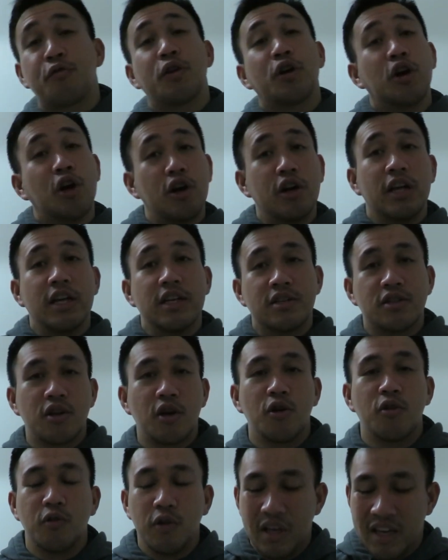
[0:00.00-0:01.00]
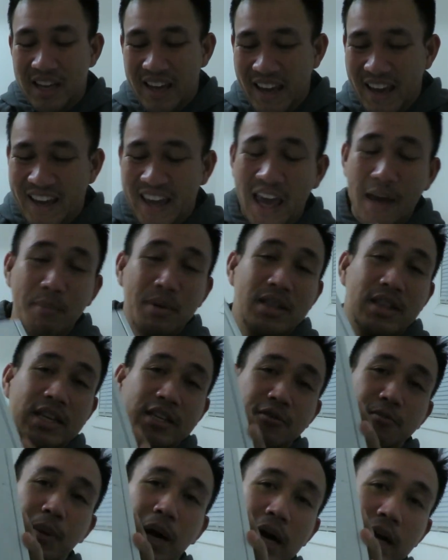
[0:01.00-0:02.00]
three hoodies, so it came in
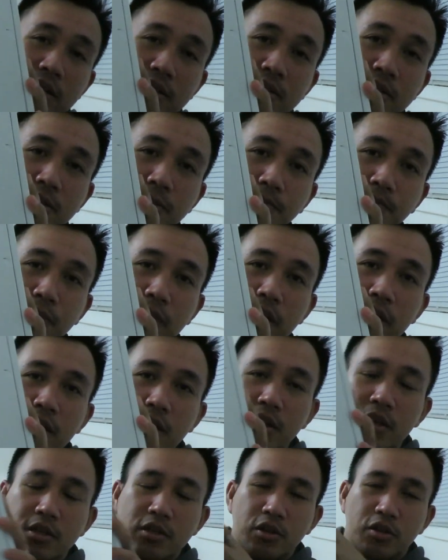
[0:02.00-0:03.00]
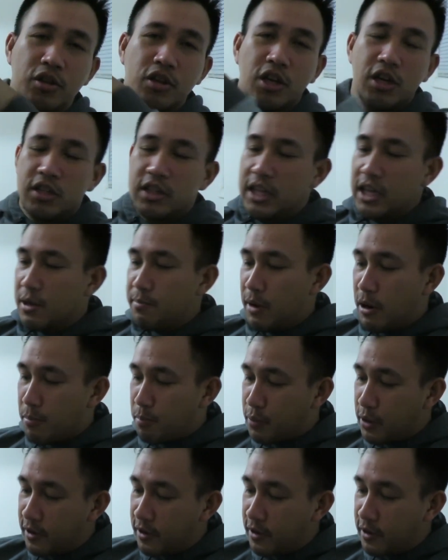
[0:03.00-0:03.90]
this box. So the good thing about